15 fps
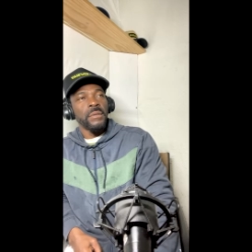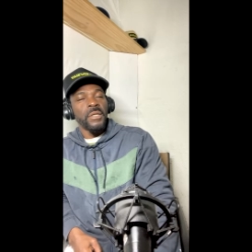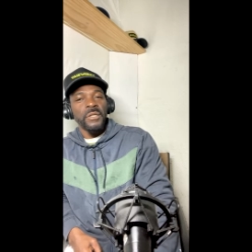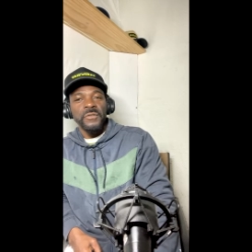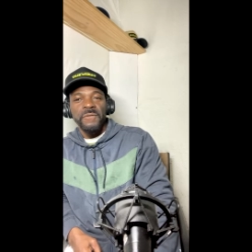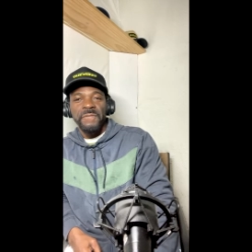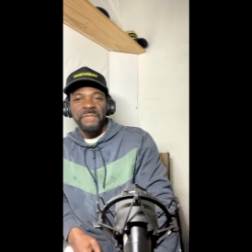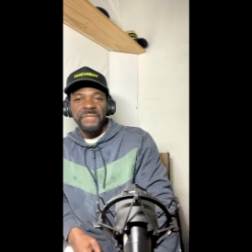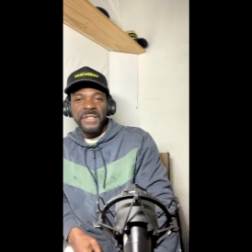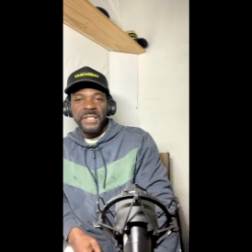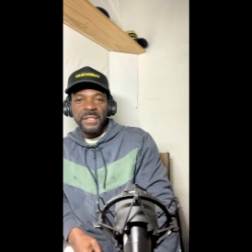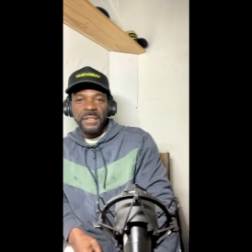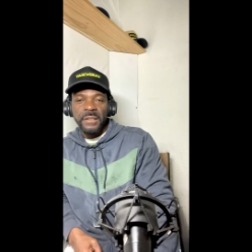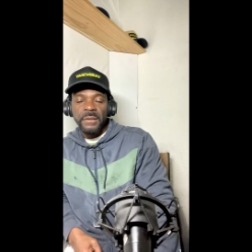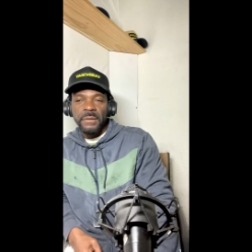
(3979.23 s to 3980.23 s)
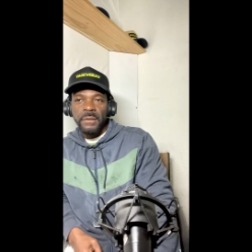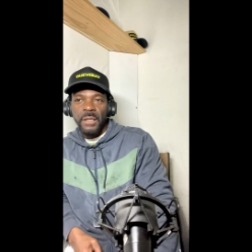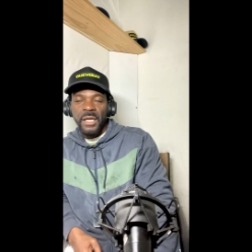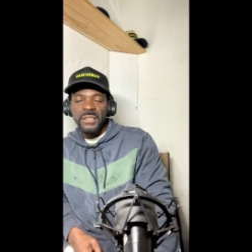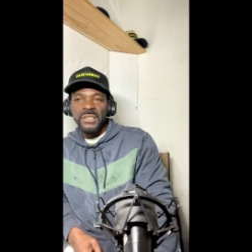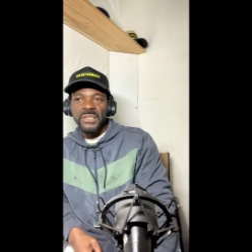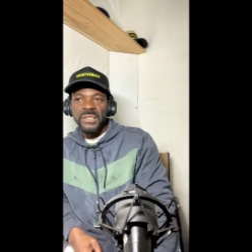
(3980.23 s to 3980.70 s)
you feed in a
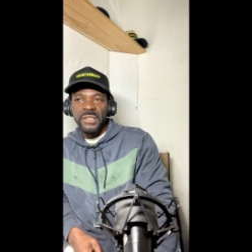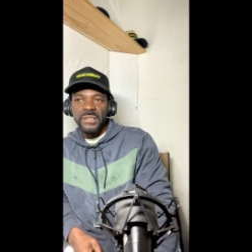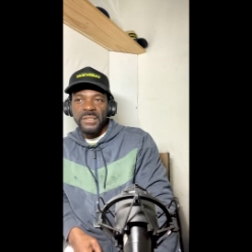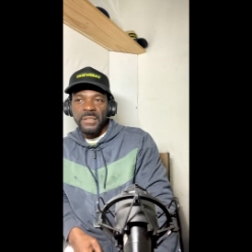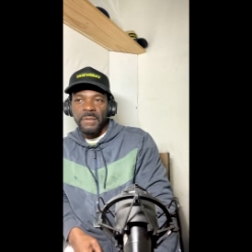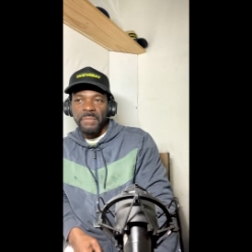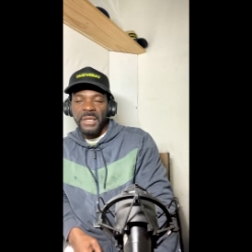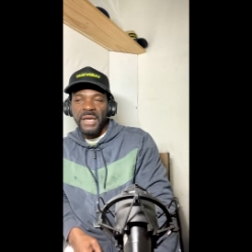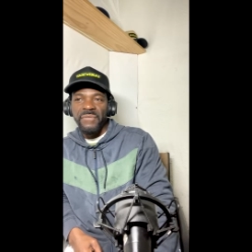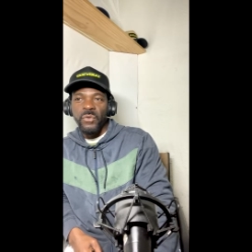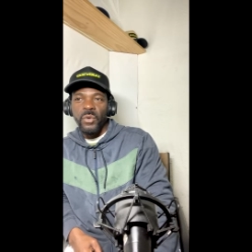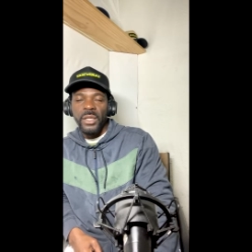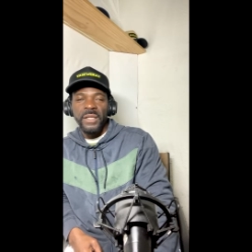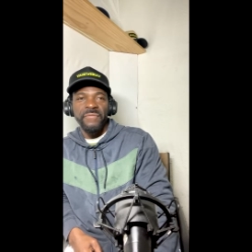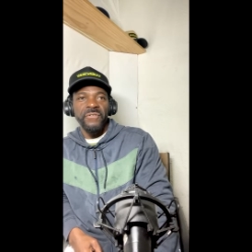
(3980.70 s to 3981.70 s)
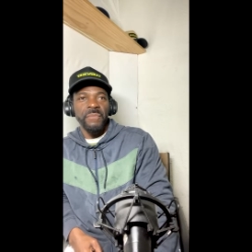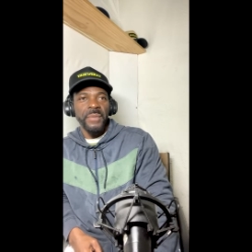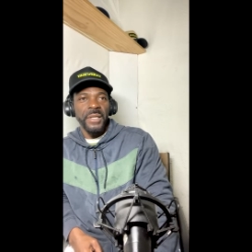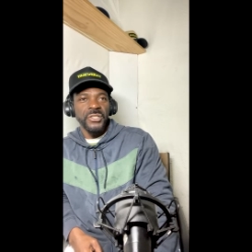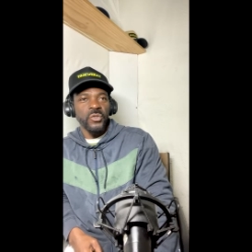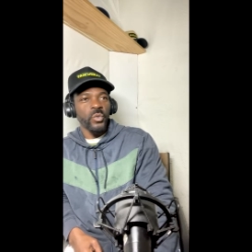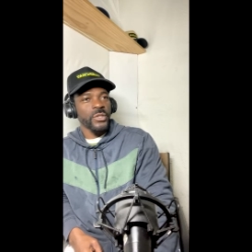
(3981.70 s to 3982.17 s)
system, everyone
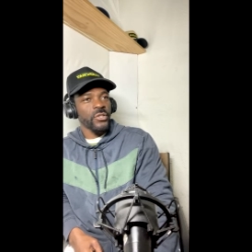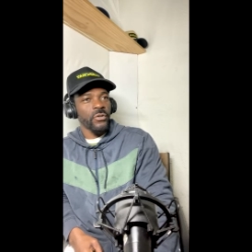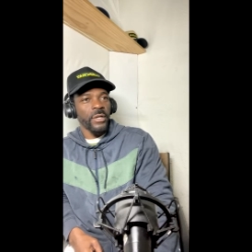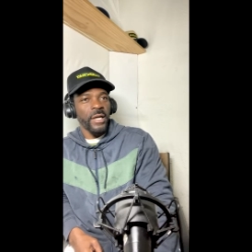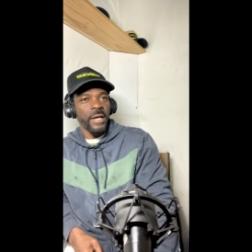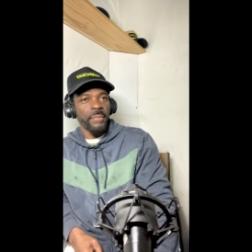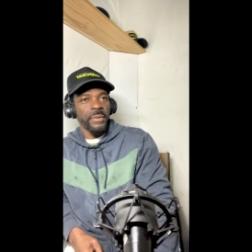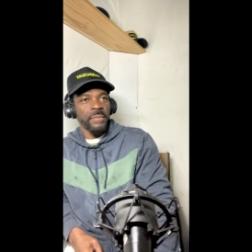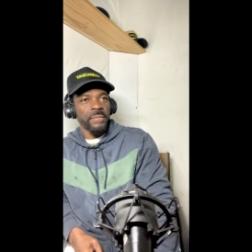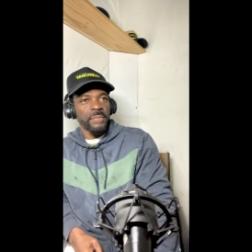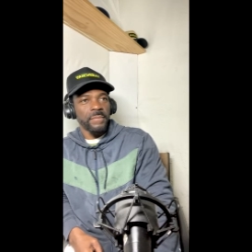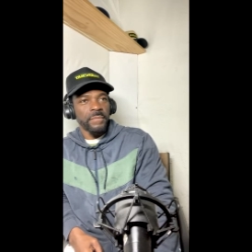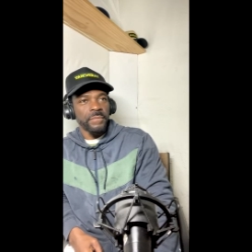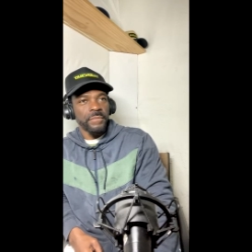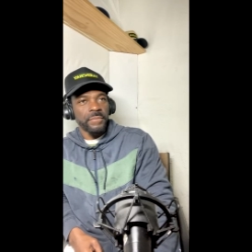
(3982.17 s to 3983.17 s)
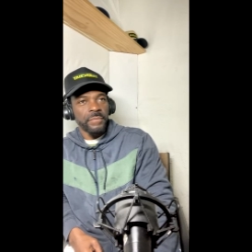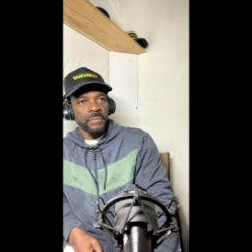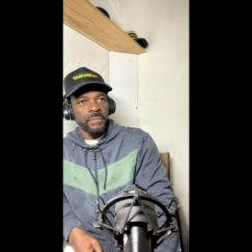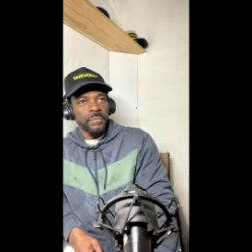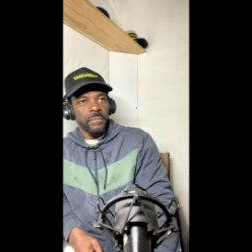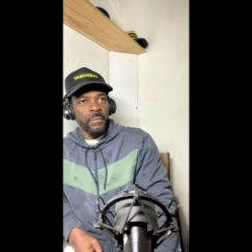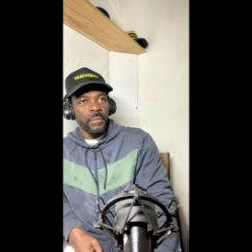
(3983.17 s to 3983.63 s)
information. What's going to happen?
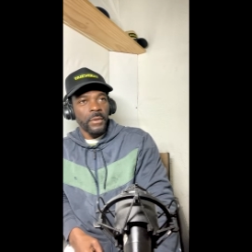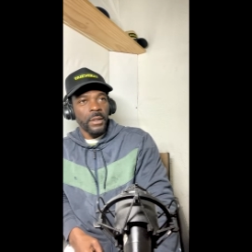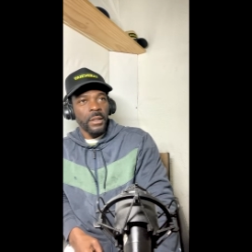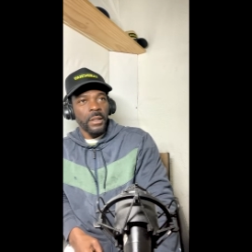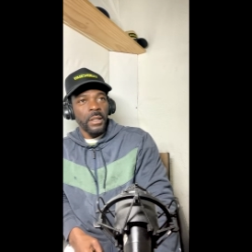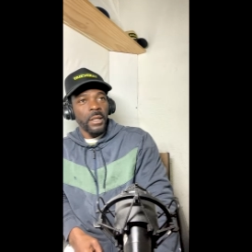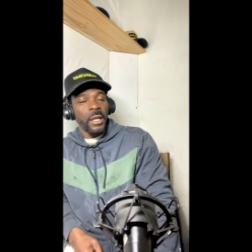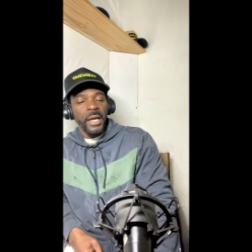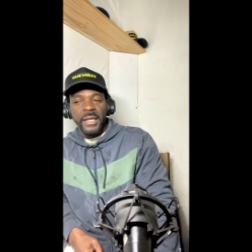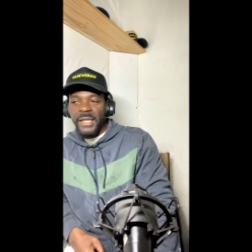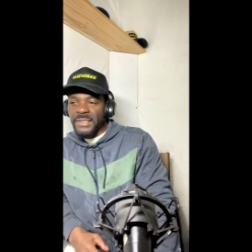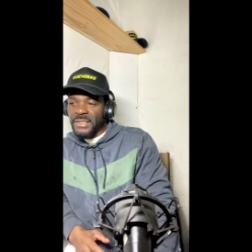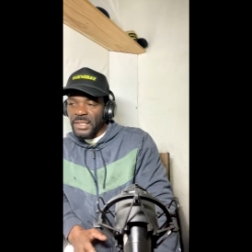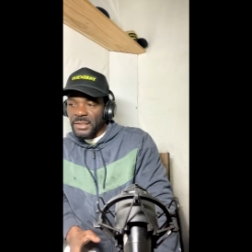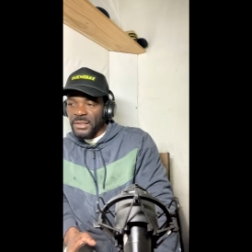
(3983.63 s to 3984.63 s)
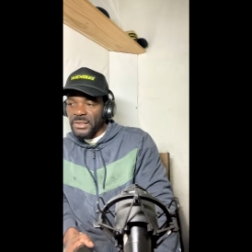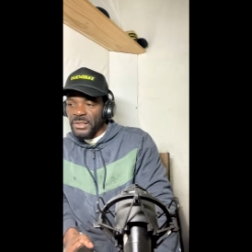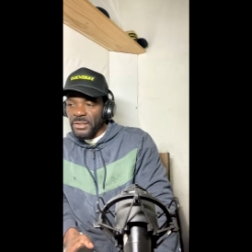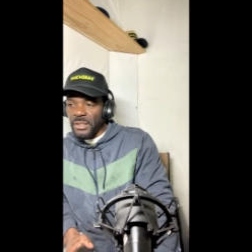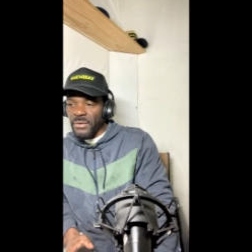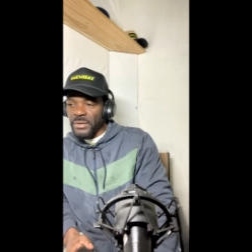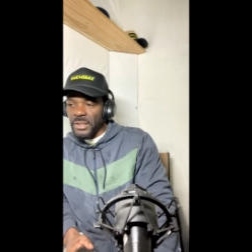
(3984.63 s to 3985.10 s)
And I said this the
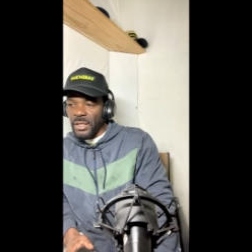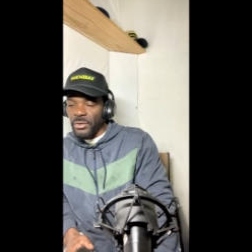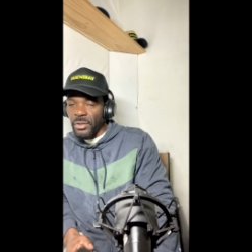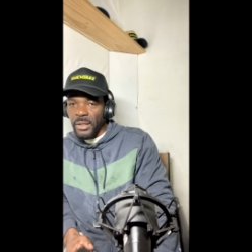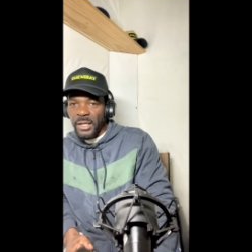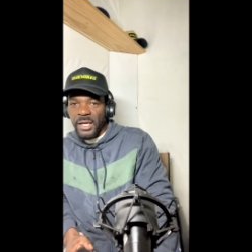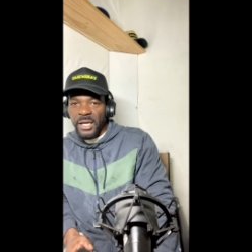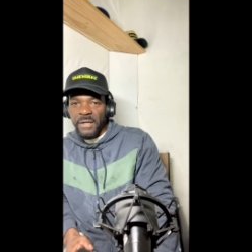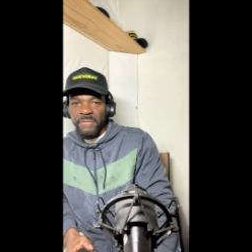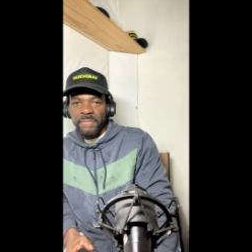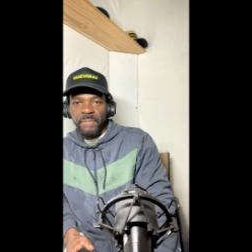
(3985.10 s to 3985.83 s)
other day on the live.